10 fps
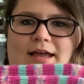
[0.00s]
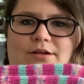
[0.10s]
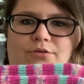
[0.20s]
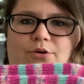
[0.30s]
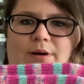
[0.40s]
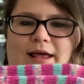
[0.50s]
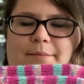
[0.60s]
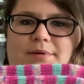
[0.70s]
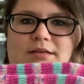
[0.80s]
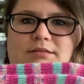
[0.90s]
don't know what
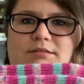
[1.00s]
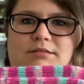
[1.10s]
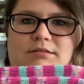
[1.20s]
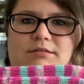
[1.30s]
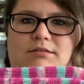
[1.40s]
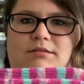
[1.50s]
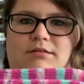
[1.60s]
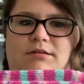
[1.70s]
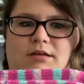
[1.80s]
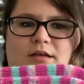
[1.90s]
happened.
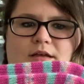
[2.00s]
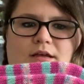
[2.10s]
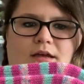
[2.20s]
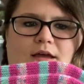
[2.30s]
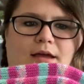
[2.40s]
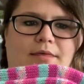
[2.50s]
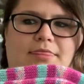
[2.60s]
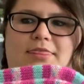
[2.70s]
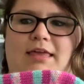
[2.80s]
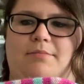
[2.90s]
I
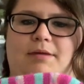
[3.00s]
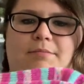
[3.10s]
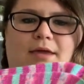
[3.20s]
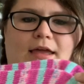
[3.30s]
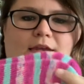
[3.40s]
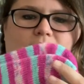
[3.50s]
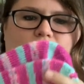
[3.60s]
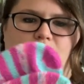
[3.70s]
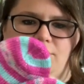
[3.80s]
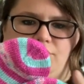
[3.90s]
think maybe I knit
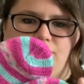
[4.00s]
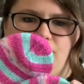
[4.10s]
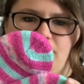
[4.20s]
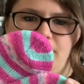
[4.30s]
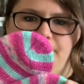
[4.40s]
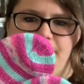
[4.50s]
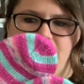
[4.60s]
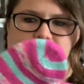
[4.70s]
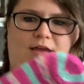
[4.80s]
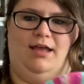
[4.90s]
one shorter,
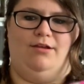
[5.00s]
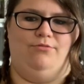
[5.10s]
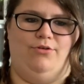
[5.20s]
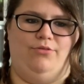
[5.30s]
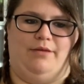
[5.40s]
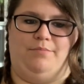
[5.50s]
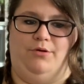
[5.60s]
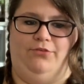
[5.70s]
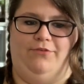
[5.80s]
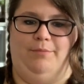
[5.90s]
but I don't know. They
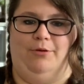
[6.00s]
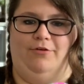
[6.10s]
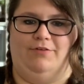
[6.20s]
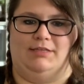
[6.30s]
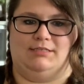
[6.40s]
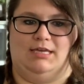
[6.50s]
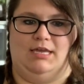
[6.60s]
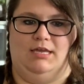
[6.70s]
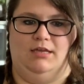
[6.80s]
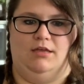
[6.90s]
both fit
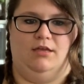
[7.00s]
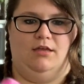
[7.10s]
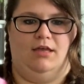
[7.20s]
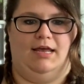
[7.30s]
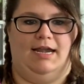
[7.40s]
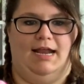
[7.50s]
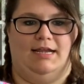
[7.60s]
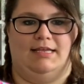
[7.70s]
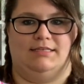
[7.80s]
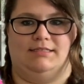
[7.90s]
perfectly. And I
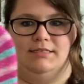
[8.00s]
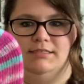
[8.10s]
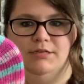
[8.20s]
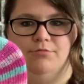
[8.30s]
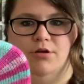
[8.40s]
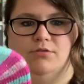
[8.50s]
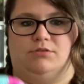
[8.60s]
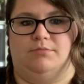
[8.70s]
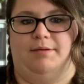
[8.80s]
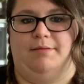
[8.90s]
knit 60 rows.
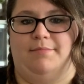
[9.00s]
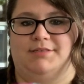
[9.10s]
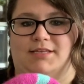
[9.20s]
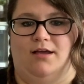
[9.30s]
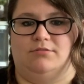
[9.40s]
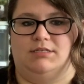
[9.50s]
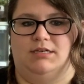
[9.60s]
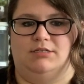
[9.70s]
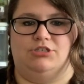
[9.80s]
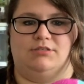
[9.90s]
So maybe I miscounted
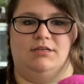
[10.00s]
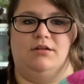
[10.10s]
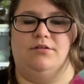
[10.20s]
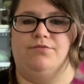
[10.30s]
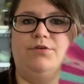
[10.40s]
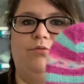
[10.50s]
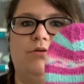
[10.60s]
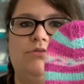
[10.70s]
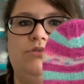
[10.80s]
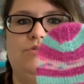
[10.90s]
and just knitted a few
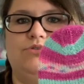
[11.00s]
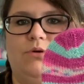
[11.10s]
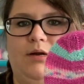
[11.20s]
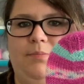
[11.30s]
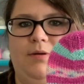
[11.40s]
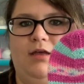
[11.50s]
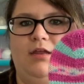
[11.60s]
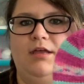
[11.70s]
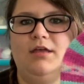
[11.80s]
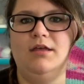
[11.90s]
rows too short, but
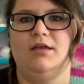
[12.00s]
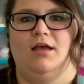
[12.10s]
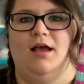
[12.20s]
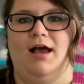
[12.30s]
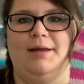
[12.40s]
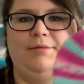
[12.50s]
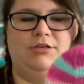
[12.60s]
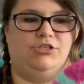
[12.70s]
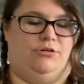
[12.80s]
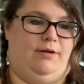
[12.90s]
I'm
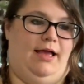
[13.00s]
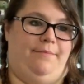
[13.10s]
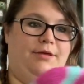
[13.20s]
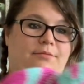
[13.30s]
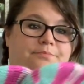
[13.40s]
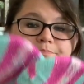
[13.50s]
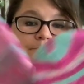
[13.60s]
not sure what happened.